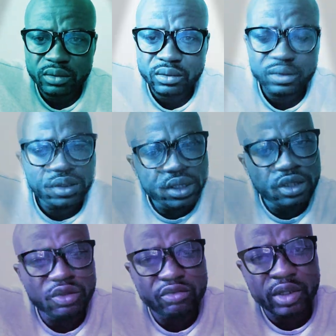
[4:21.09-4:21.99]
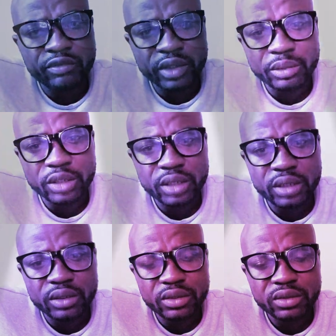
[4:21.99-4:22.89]
sticking around for them
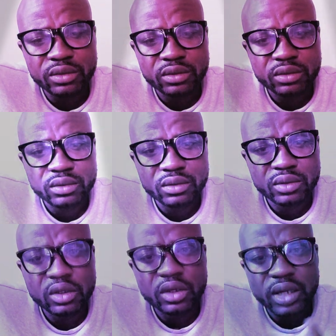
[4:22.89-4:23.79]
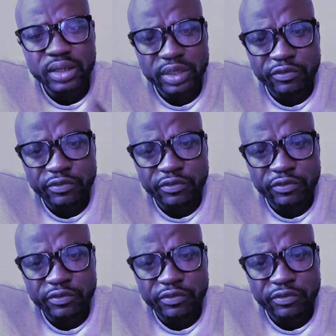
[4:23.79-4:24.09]
kids, or I say